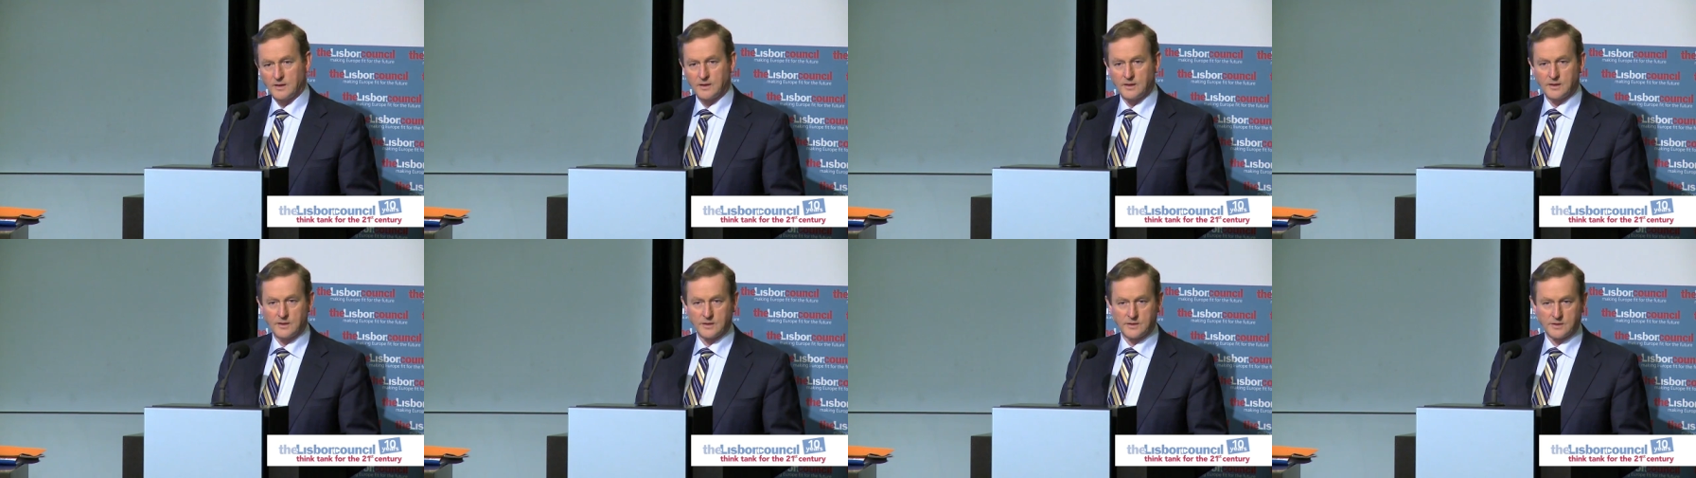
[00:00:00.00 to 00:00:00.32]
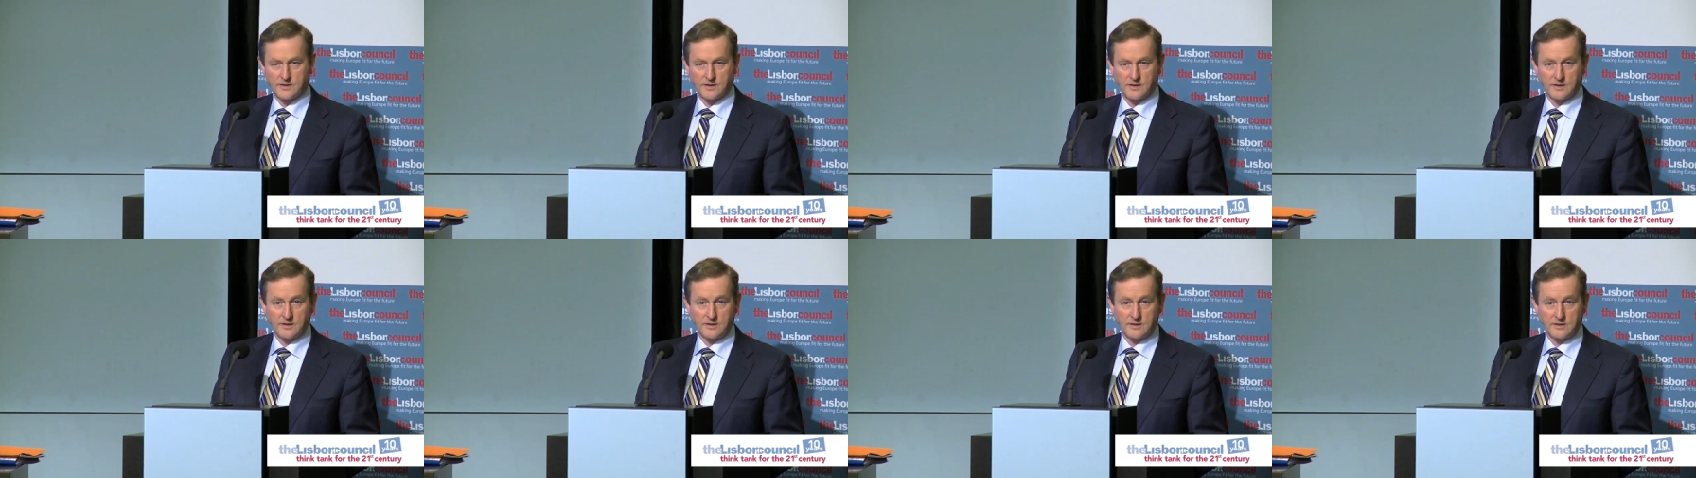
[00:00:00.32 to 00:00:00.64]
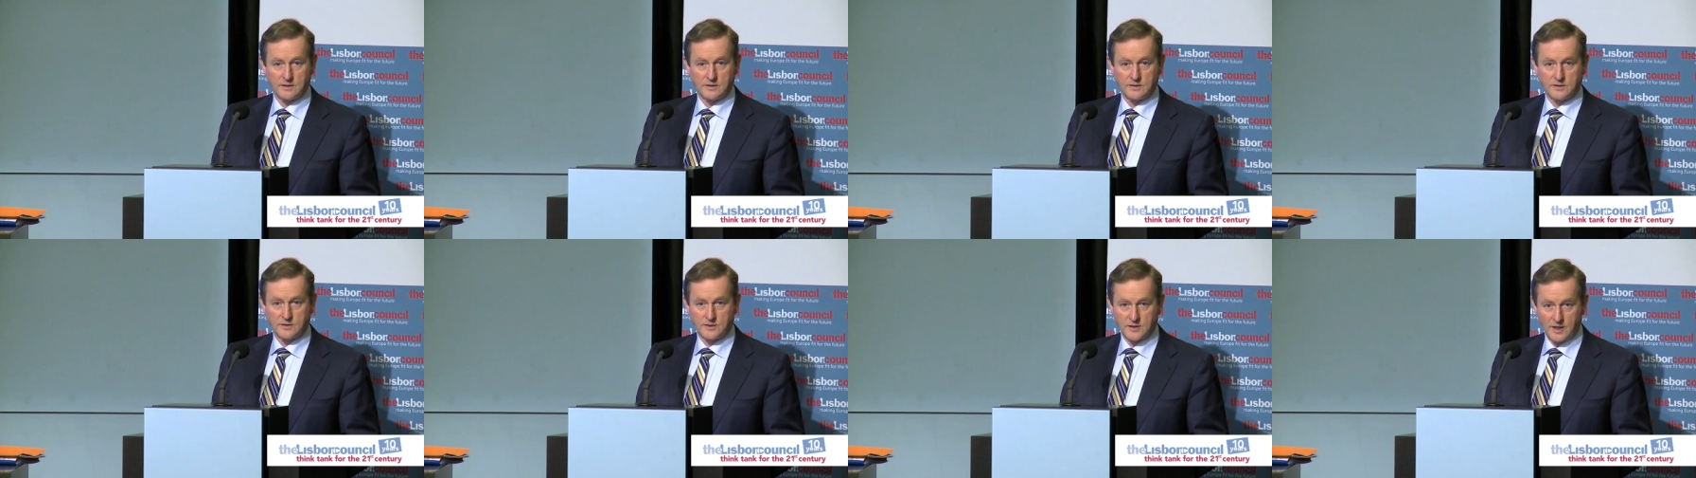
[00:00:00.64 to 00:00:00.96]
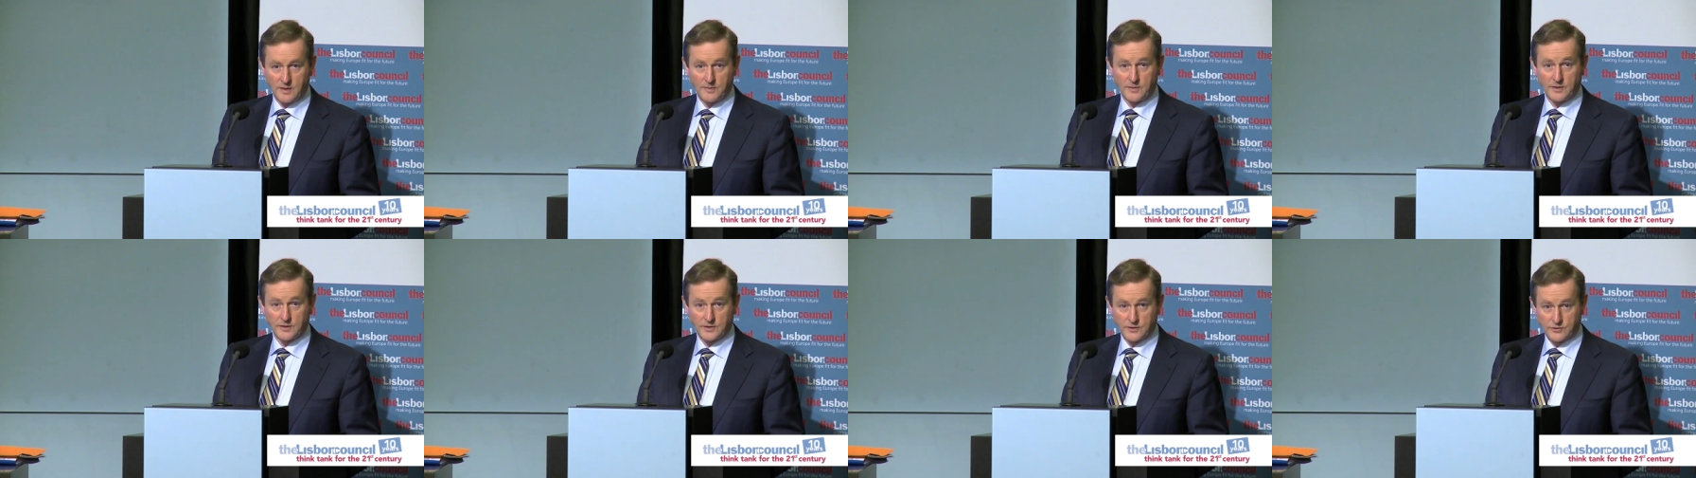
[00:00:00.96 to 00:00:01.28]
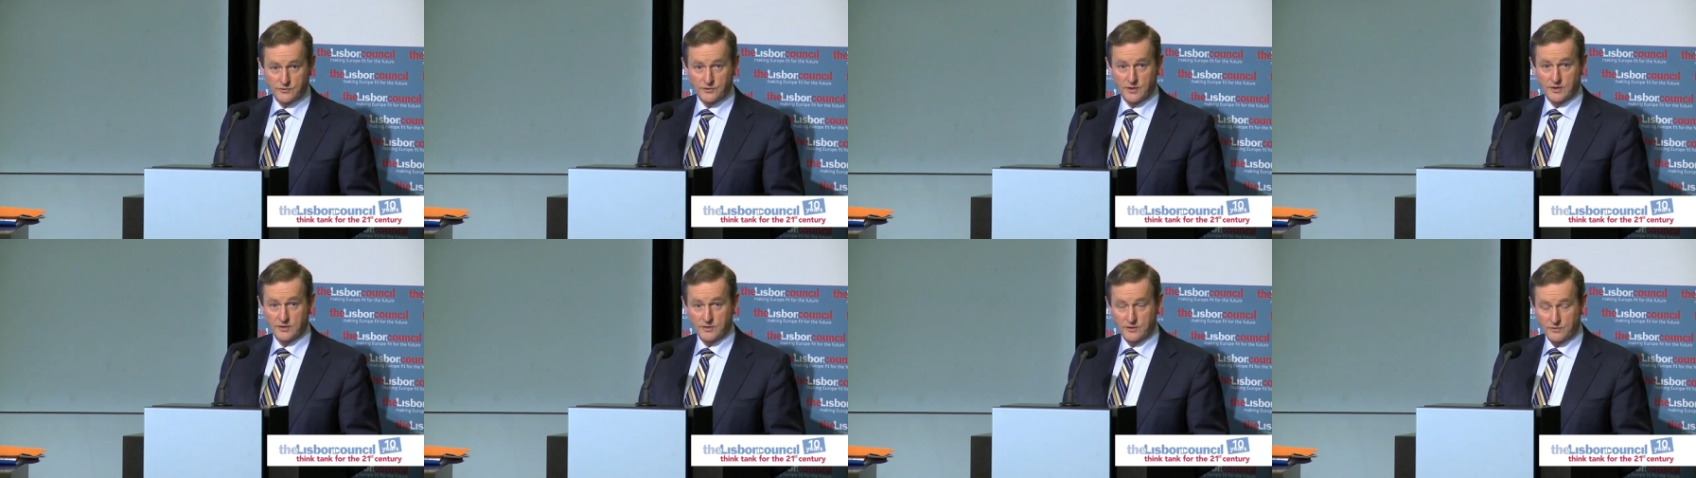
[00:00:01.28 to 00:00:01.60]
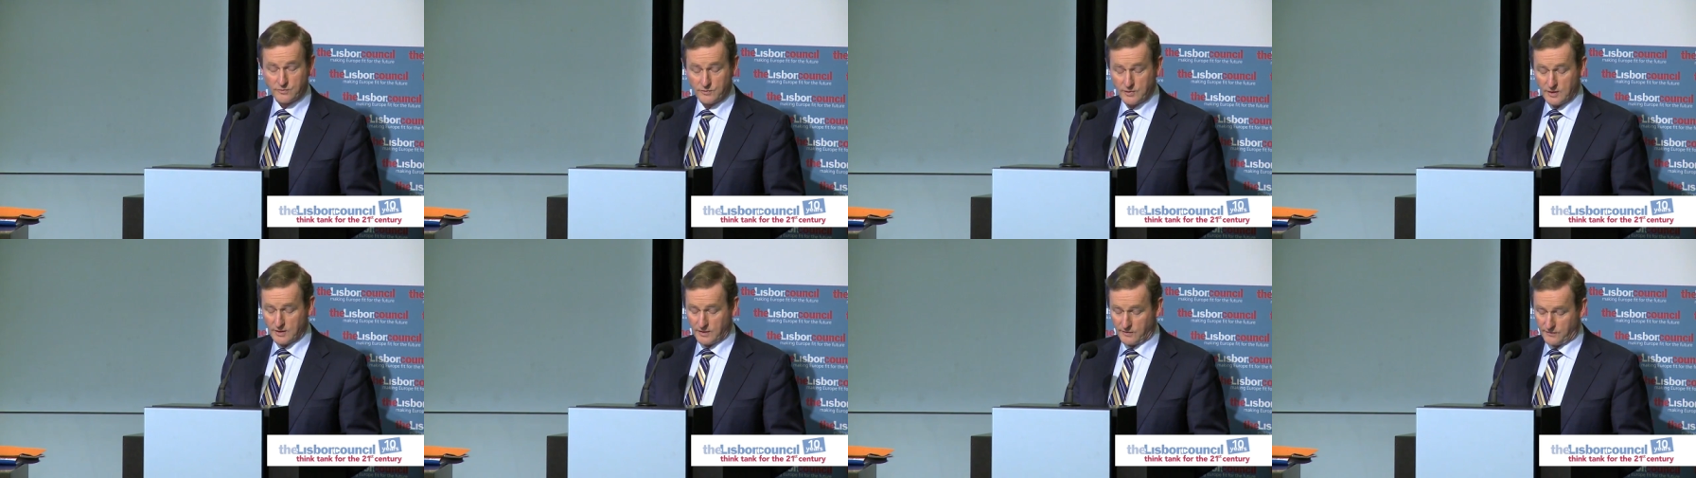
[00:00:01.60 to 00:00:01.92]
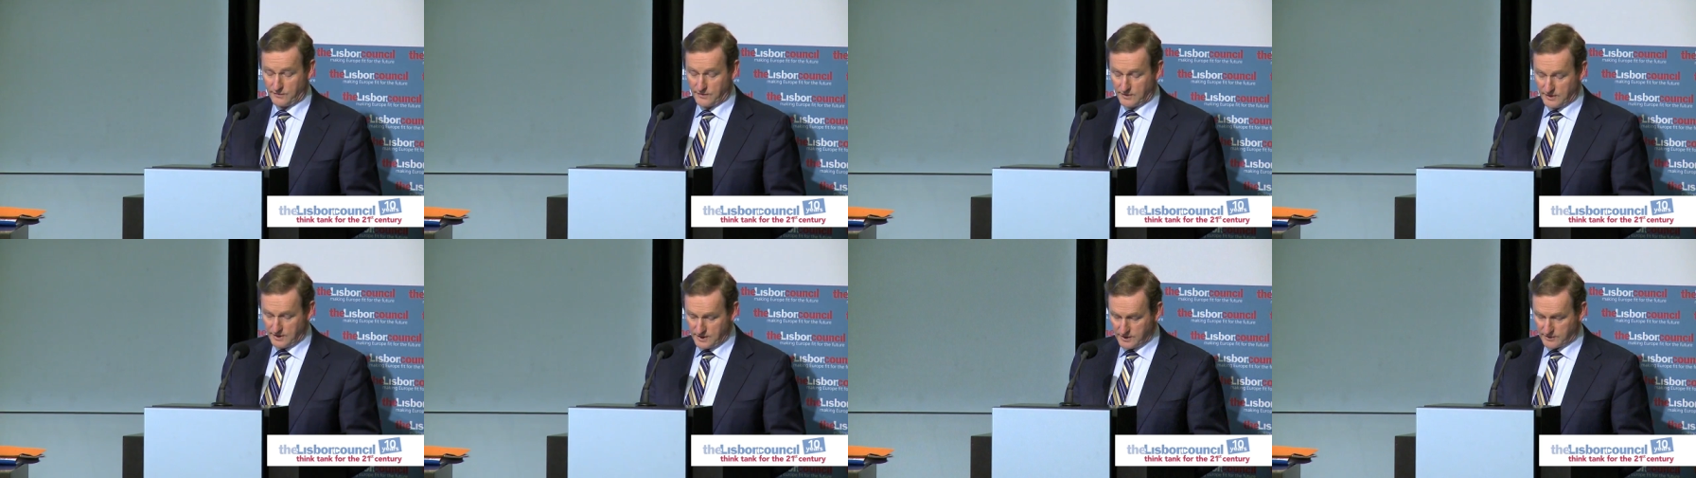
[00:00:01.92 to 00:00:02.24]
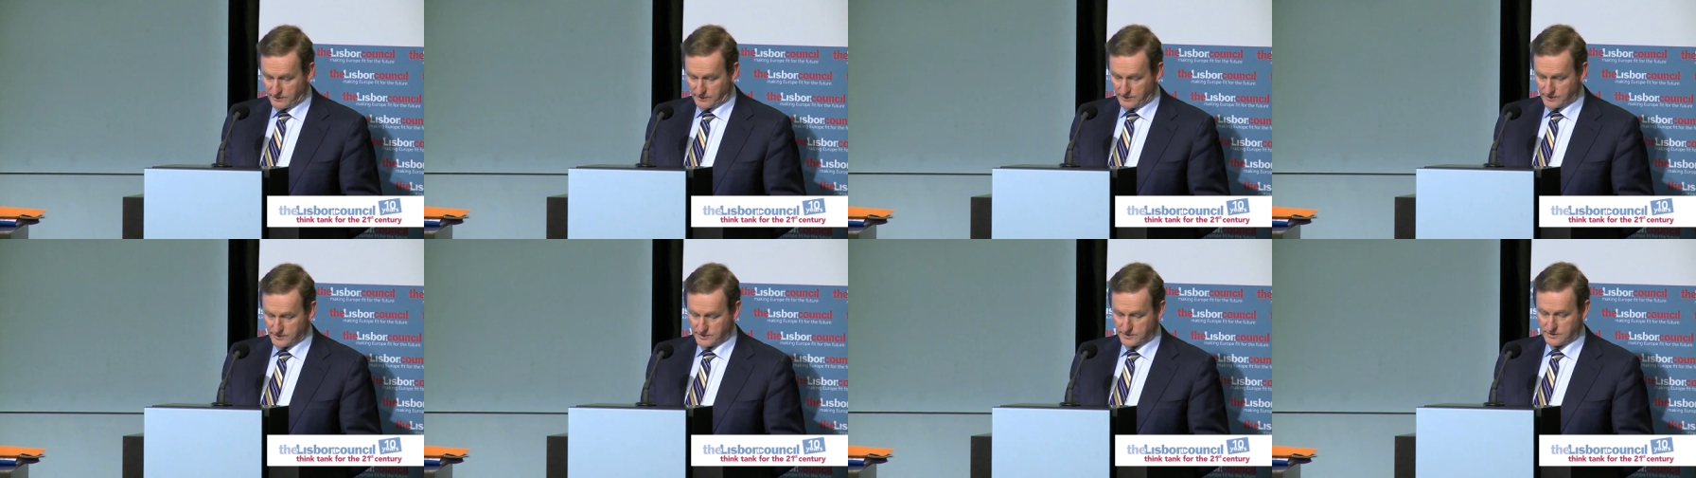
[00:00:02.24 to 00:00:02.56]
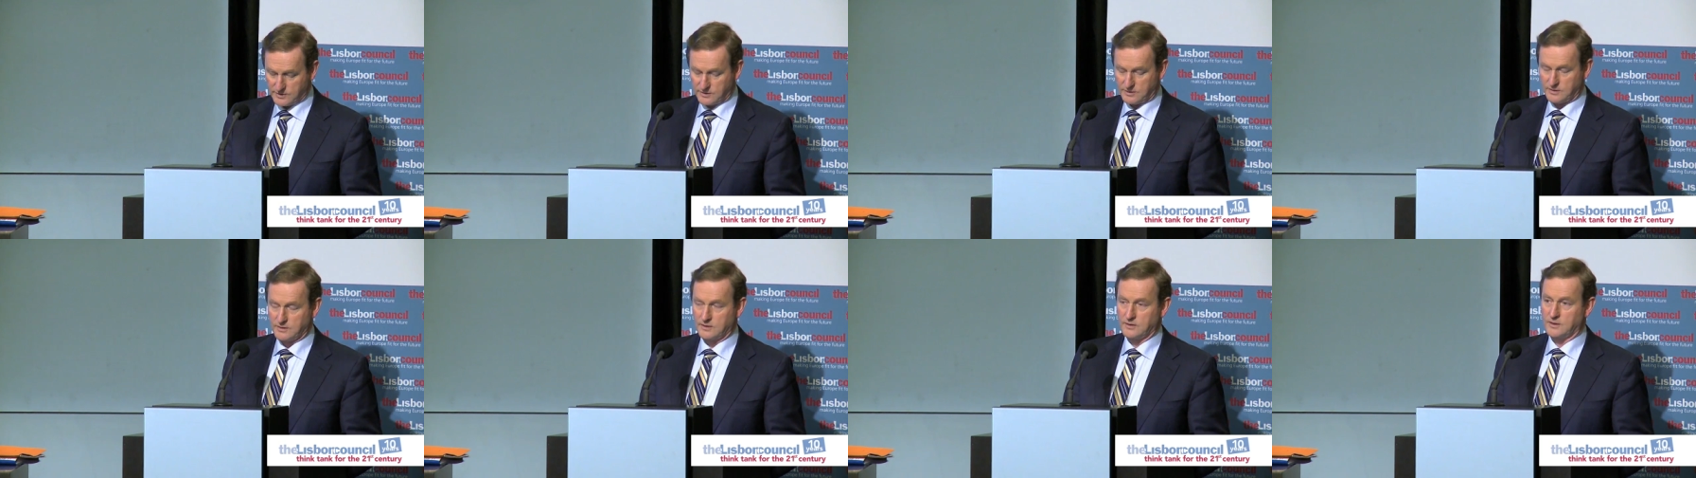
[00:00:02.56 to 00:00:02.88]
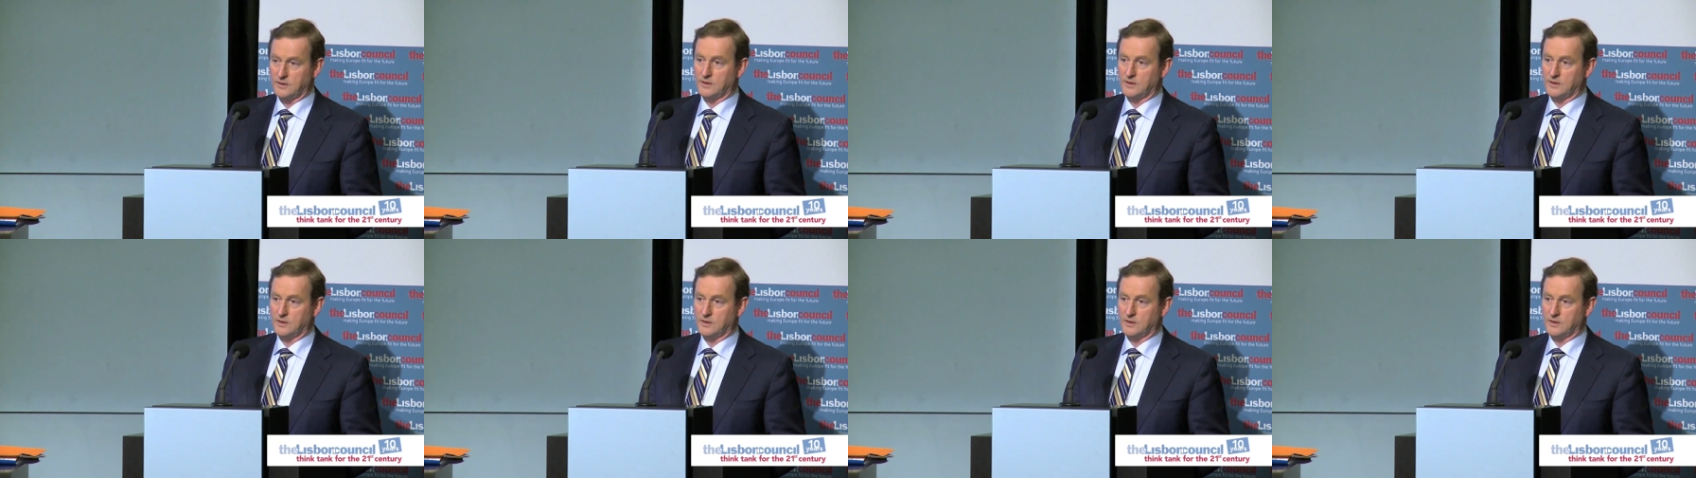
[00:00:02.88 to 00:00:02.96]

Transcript: is the demonstrated will of leaders